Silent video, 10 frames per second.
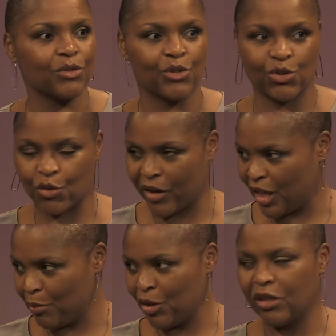There's this
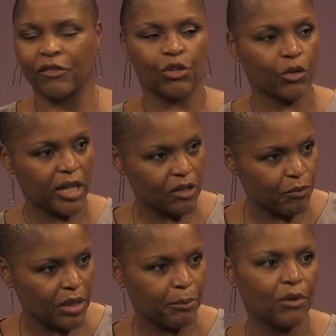great community of
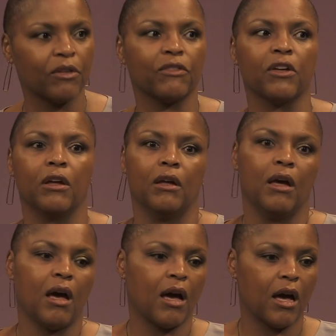creative people, of
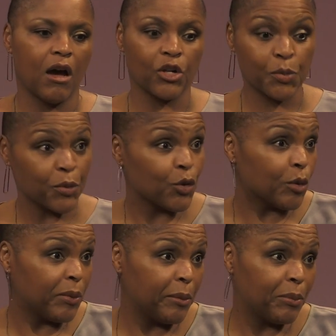
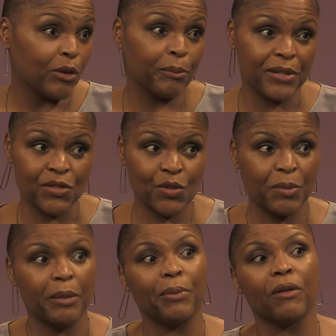entrepreneurial people, business
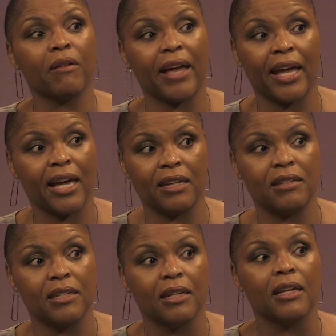people,
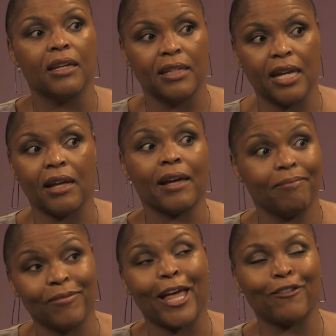and a
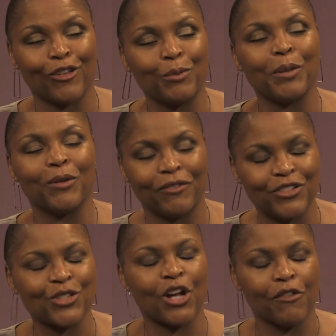lot of other people have
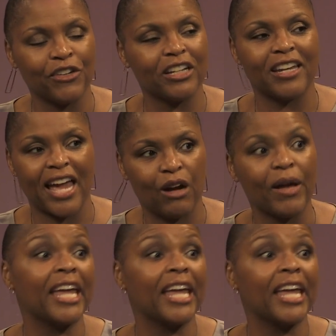discovered it now.